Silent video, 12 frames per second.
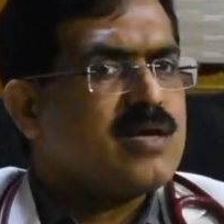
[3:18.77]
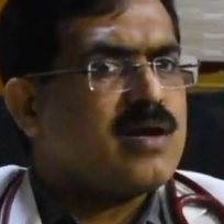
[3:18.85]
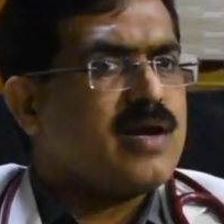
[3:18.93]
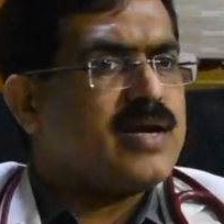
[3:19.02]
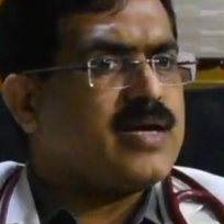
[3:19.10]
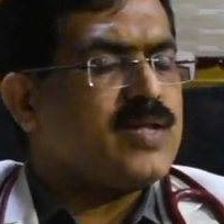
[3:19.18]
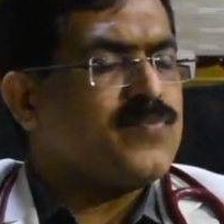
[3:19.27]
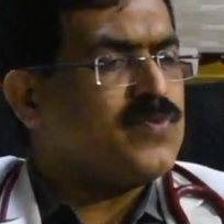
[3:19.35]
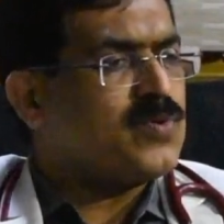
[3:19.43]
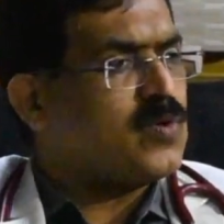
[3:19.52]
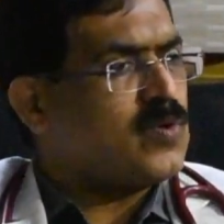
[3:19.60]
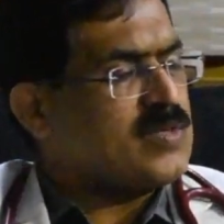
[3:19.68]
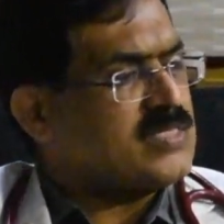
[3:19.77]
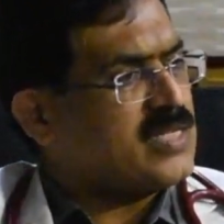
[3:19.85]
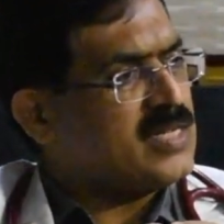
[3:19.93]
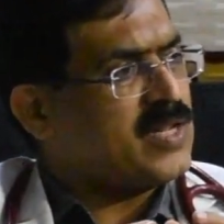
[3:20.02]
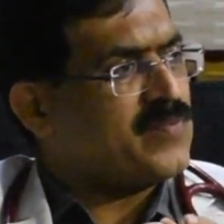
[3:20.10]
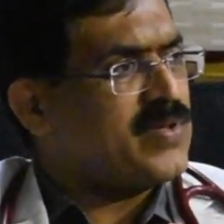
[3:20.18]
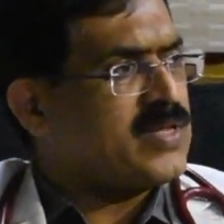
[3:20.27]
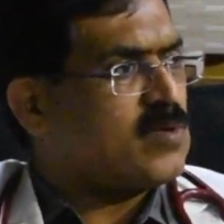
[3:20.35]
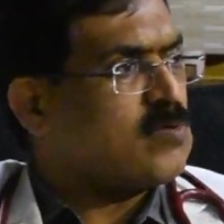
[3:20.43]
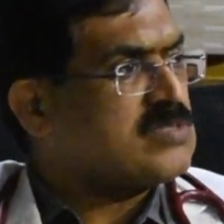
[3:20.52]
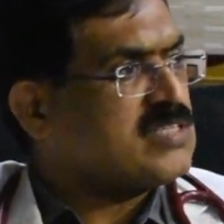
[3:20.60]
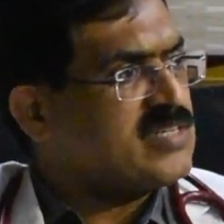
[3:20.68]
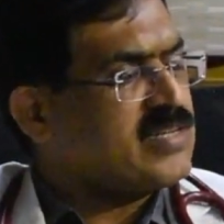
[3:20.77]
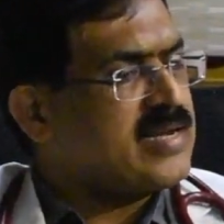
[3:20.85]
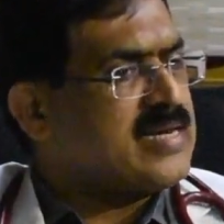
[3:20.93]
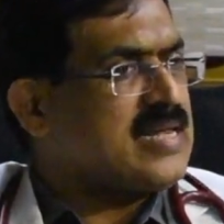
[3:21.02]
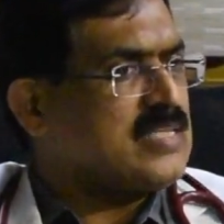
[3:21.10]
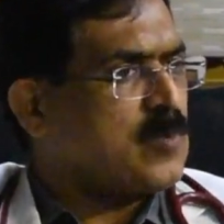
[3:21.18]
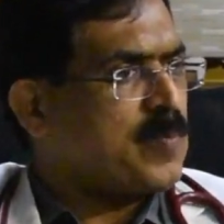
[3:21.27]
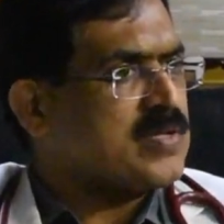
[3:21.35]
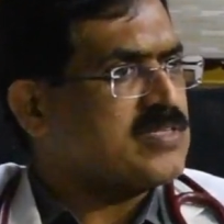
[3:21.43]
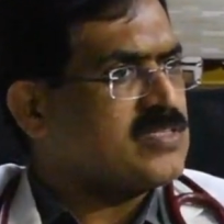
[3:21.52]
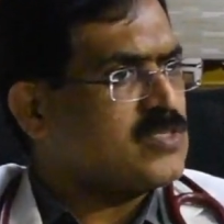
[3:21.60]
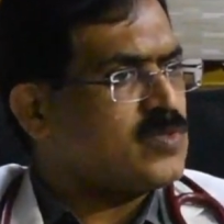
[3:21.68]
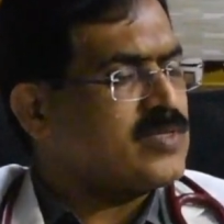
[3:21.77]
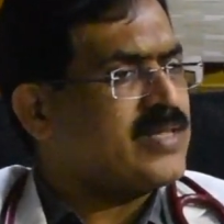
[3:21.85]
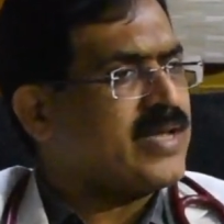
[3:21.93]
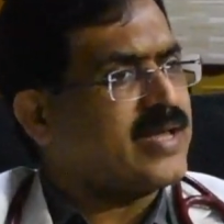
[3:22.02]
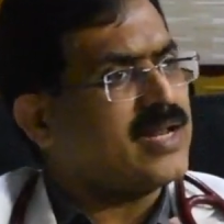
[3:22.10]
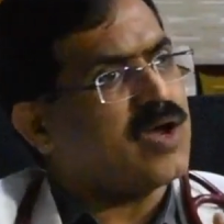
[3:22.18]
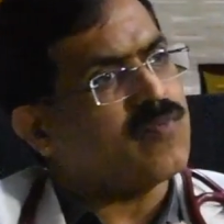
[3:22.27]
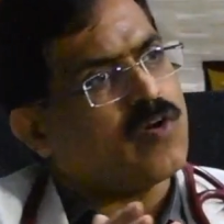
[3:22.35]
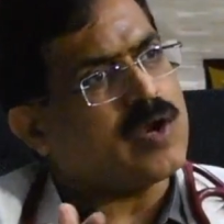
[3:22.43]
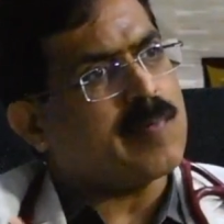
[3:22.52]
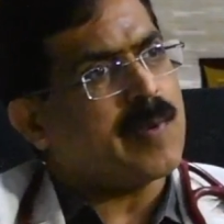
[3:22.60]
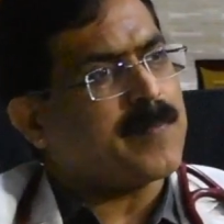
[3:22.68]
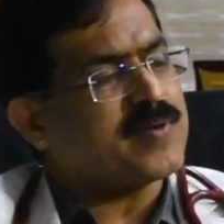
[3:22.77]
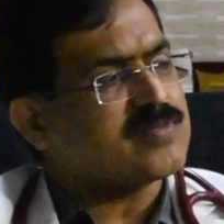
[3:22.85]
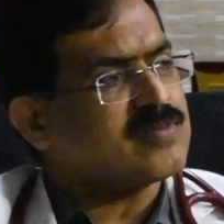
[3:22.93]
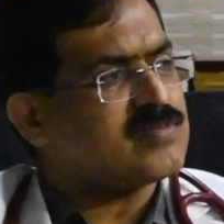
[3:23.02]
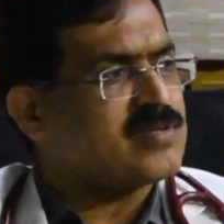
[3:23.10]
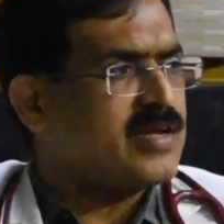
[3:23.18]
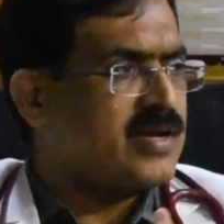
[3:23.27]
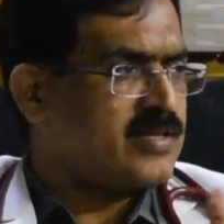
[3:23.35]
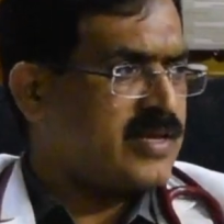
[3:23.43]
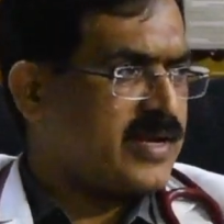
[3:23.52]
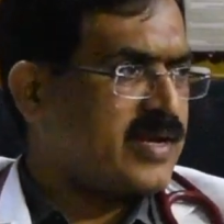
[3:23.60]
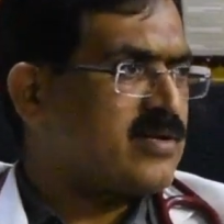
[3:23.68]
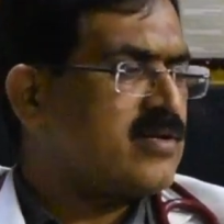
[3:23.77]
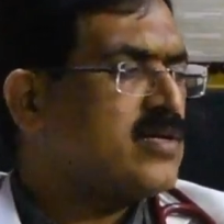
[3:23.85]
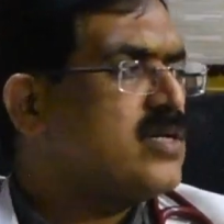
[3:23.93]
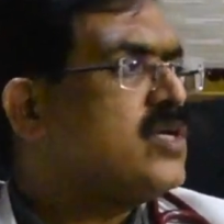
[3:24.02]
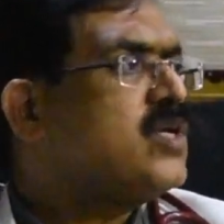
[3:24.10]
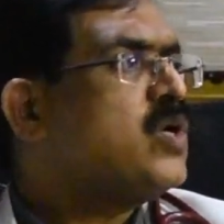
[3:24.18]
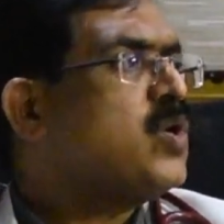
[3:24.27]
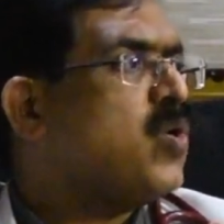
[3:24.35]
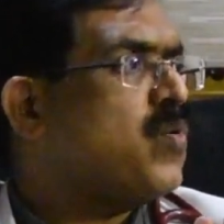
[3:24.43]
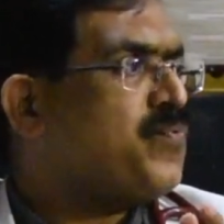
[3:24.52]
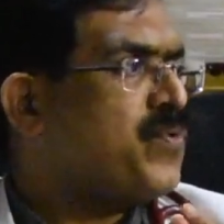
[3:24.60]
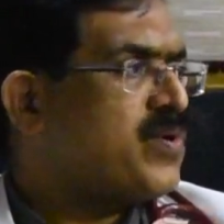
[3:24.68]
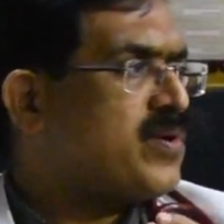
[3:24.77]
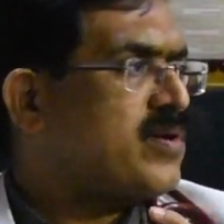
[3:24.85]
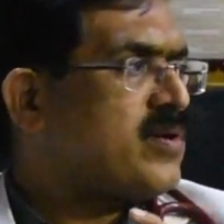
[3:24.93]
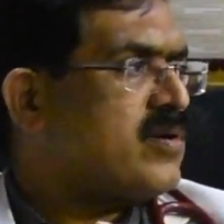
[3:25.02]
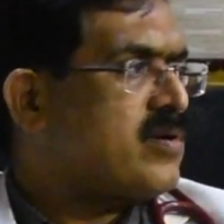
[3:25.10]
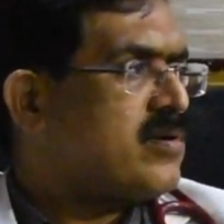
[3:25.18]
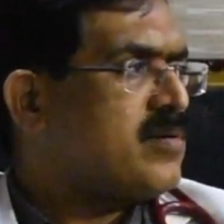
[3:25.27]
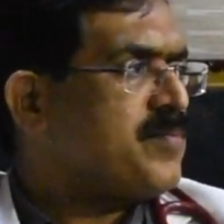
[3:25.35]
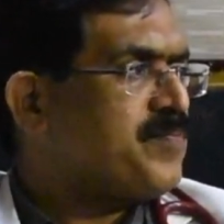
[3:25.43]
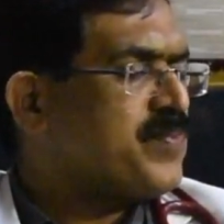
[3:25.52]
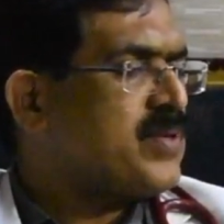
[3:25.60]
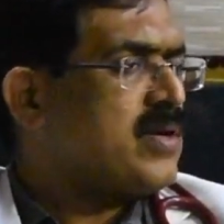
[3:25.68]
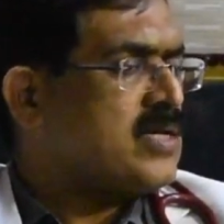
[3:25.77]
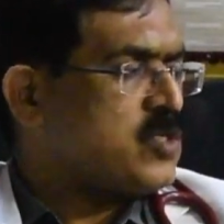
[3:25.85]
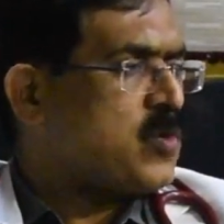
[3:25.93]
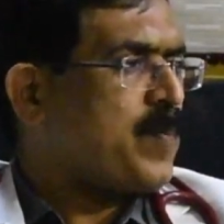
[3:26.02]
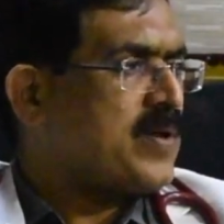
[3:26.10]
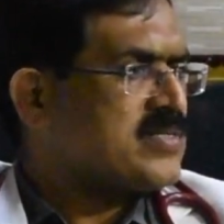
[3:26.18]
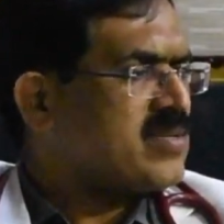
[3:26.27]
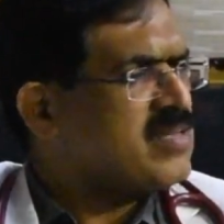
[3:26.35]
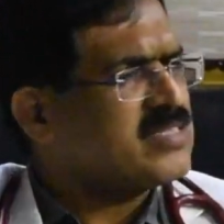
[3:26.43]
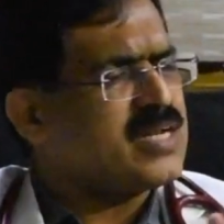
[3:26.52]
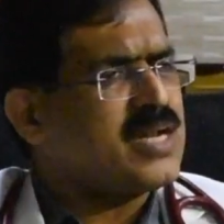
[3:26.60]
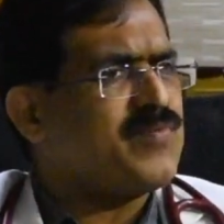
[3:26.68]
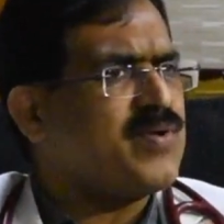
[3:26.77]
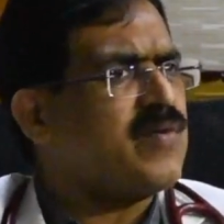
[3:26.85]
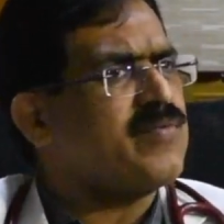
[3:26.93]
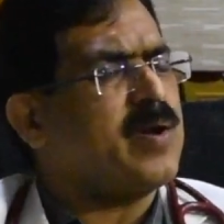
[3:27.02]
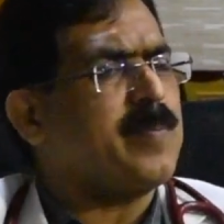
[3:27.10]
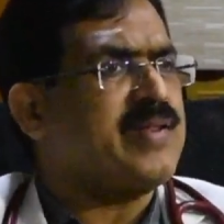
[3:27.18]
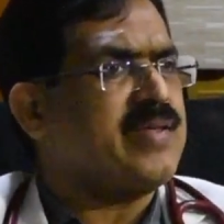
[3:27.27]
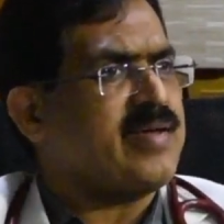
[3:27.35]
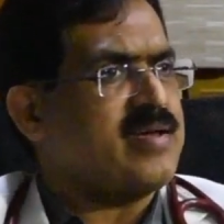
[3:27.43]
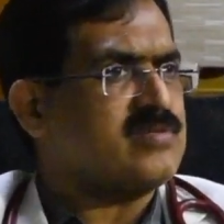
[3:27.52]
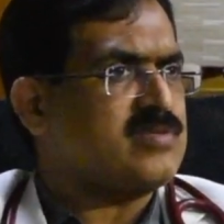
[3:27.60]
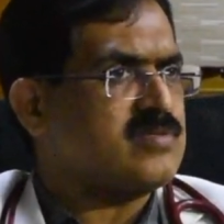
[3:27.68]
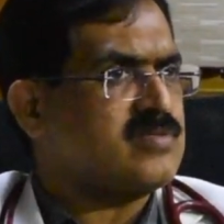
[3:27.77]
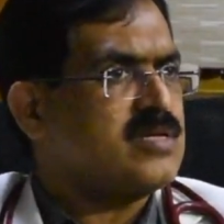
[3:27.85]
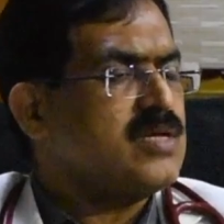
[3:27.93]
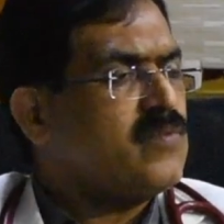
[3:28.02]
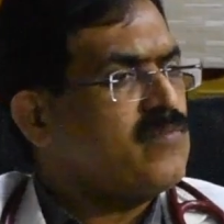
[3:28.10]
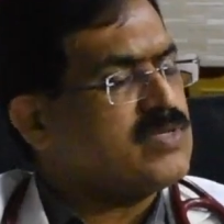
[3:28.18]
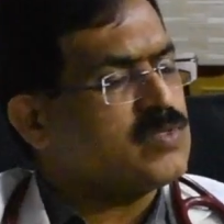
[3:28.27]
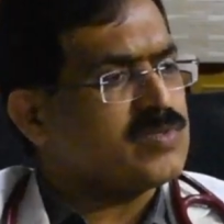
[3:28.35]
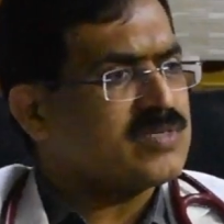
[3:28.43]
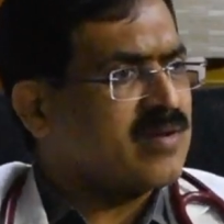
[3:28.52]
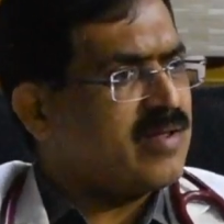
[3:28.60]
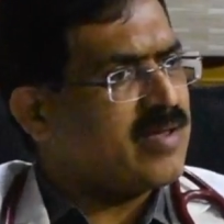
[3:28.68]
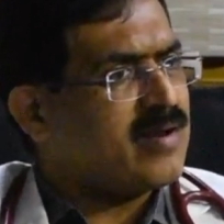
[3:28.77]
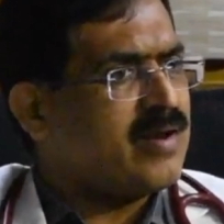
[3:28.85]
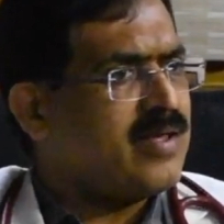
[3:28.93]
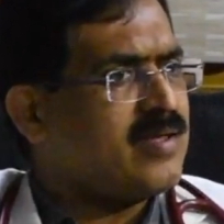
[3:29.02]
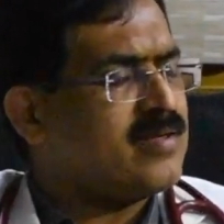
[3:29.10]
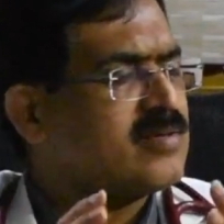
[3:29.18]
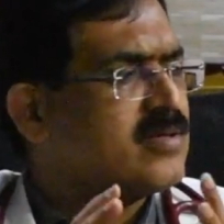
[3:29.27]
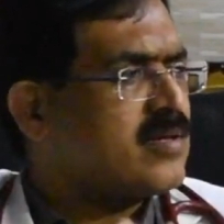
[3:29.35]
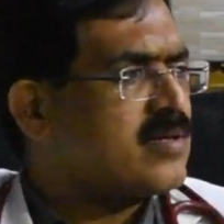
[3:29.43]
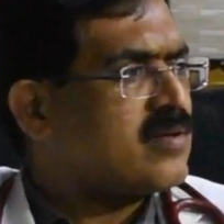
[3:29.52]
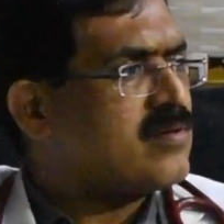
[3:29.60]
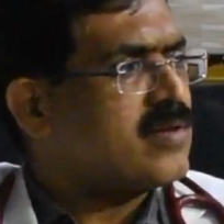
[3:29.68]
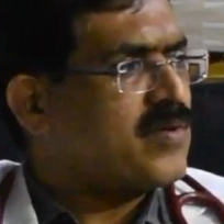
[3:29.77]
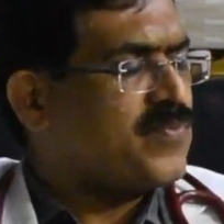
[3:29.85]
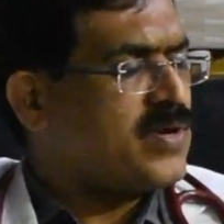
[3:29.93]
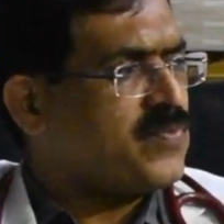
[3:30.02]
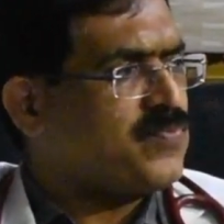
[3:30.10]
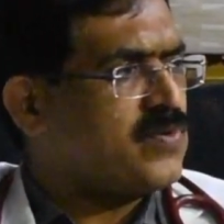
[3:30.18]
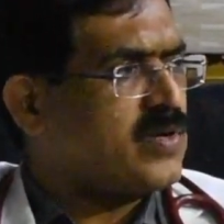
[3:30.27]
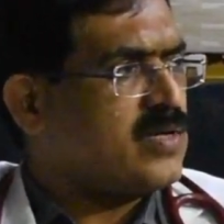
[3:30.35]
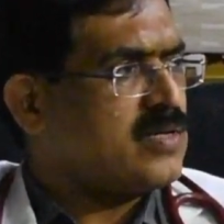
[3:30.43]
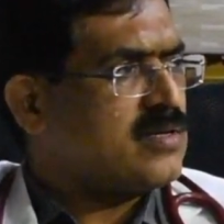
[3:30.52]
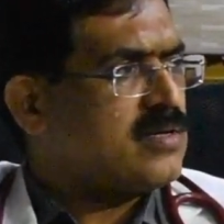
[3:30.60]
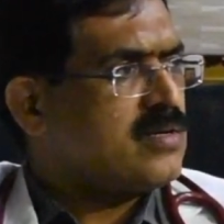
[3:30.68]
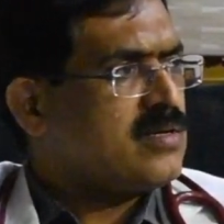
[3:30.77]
and if you go to a center where the OCT guided angioplasty is doing, they can avoid bypass surgery and they can go for angioplasty. Recently we have done many cases which was clearly referred for a